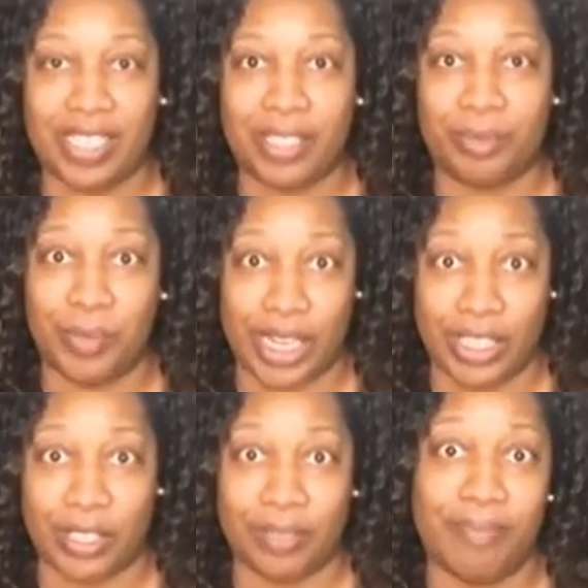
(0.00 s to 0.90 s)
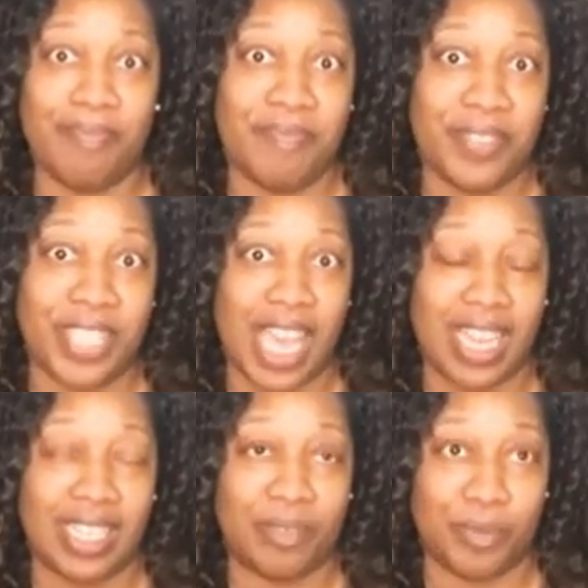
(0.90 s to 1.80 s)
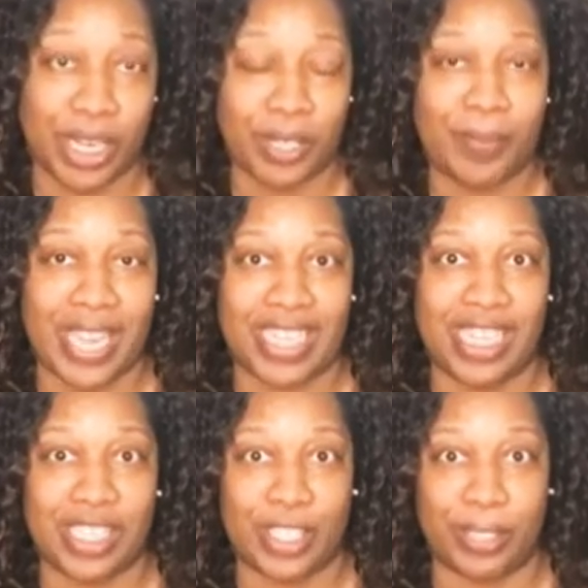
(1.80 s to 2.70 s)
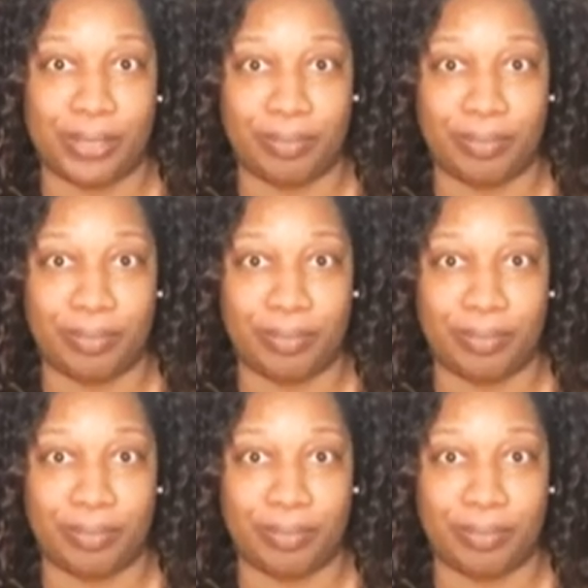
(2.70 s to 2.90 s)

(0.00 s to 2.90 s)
regular main hustle.